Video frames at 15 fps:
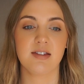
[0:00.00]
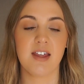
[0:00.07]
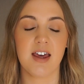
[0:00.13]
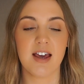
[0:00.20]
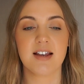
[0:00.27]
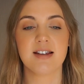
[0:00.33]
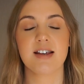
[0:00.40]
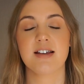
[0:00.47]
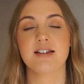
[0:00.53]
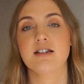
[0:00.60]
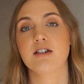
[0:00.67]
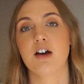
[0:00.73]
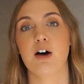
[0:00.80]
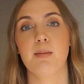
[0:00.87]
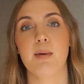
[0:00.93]
this is
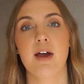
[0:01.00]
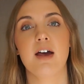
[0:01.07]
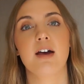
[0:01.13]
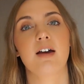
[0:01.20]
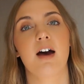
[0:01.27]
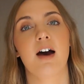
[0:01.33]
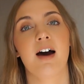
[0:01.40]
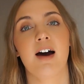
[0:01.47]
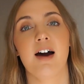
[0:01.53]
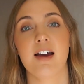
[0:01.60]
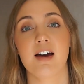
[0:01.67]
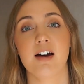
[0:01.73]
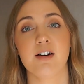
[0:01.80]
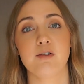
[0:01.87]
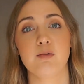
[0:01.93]
a topic I
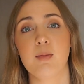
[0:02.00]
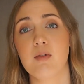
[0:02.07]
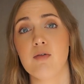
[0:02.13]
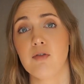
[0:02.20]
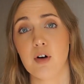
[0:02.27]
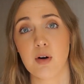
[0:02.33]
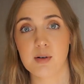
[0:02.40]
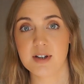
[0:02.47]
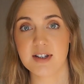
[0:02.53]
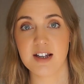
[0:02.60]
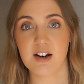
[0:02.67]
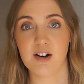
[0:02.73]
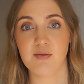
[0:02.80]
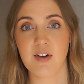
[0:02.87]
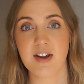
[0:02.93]
have been
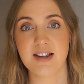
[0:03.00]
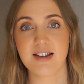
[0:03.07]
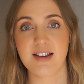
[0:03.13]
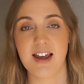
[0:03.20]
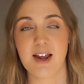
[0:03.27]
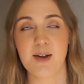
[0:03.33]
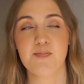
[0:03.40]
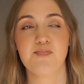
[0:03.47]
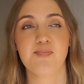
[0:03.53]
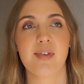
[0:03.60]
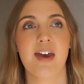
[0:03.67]
focusing on recently,